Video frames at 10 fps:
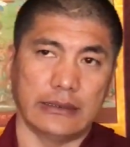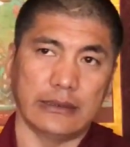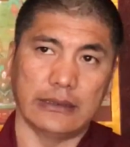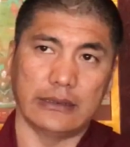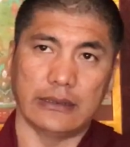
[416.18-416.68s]

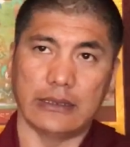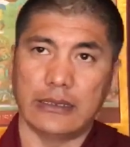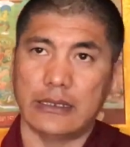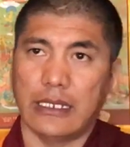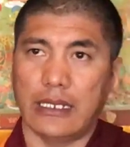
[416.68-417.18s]
the
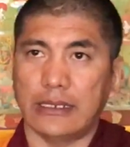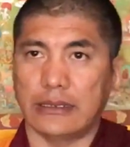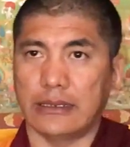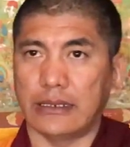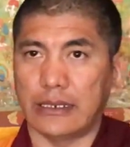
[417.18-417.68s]

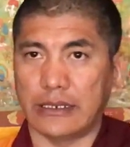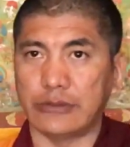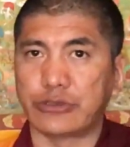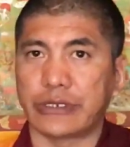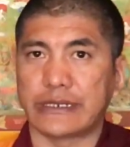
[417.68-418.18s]

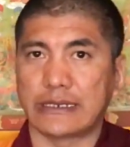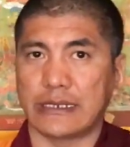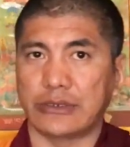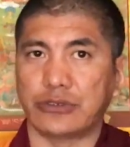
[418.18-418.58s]
interesting